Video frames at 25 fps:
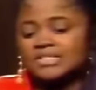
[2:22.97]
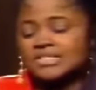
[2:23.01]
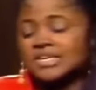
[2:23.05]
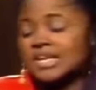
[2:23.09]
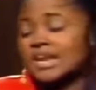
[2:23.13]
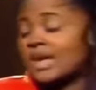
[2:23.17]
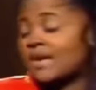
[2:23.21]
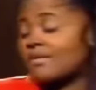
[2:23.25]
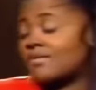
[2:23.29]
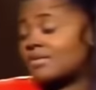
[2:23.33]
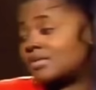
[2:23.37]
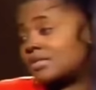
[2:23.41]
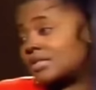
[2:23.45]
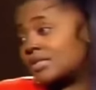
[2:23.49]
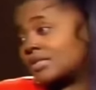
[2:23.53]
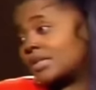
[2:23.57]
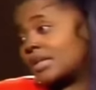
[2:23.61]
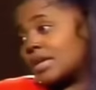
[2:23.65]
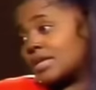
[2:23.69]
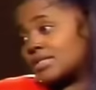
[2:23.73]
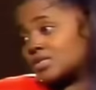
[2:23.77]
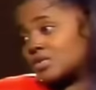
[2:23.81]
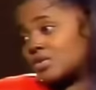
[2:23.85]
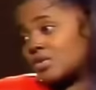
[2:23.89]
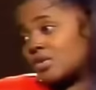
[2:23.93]
is that everything
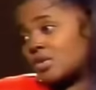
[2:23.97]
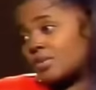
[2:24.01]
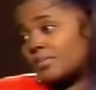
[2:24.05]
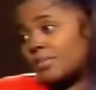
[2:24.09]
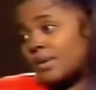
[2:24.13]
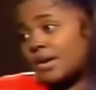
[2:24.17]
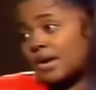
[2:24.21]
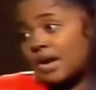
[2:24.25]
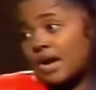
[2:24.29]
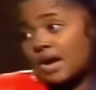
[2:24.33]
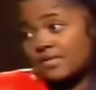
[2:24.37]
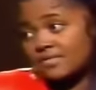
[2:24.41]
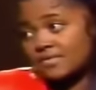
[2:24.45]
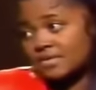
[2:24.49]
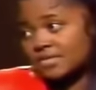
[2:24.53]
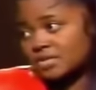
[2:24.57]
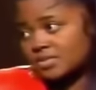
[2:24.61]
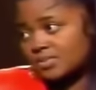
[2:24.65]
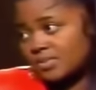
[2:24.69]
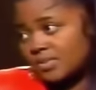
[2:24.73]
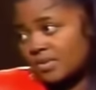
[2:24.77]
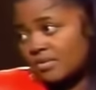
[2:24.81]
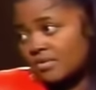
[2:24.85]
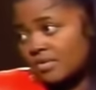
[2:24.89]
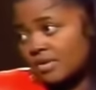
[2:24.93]
that I talk about, I've
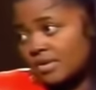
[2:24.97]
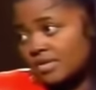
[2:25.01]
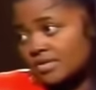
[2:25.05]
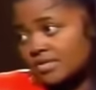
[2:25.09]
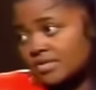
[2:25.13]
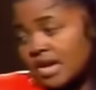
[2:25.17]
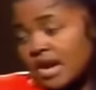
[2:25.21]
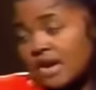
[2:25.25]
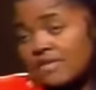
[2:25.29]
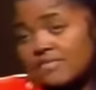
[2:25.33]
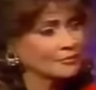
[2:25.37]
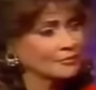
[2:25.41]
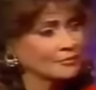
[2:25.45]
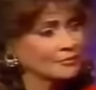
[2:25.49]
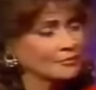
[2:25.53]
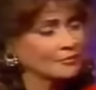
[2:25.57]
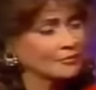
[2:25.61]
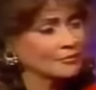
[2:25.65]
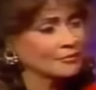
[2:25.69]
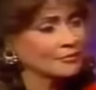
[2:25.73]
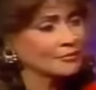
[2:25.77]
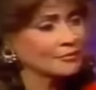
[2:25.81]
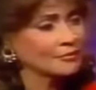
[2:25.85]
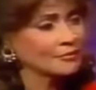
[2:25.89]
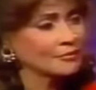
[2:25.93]
experienced. I've
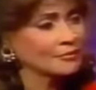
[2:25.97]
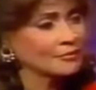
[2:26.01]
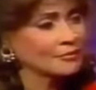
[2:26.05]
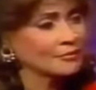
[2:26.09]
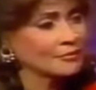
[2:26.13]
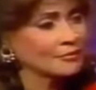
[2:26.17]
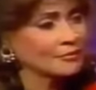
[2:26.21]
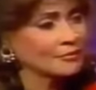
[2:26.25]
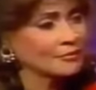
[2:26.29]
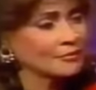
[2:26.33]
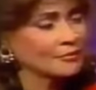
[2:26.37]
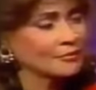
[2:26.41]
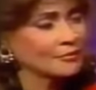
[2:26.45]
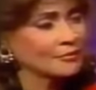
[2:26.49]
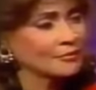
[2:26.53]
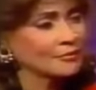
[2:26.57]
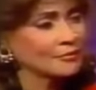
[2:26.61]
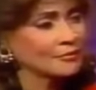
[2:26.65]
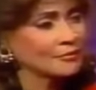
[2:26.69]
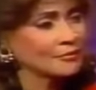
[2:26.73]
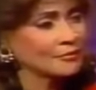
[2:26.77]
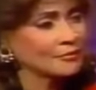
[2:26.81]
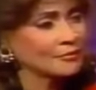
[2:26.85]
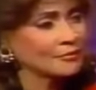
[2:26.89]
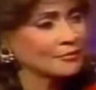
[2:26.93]
experienced all the
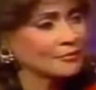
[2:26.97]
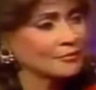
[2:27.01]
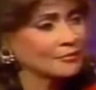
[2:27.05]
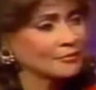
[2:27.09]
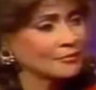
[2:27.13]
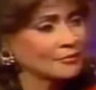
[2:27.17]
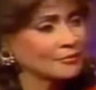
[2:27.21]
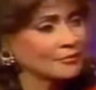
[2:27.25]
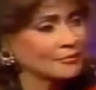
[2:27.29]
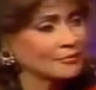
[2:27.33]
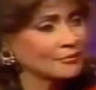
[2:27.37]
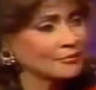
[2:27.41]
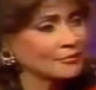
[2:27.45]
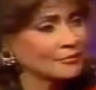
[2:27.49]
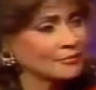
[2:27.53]
programs of the Great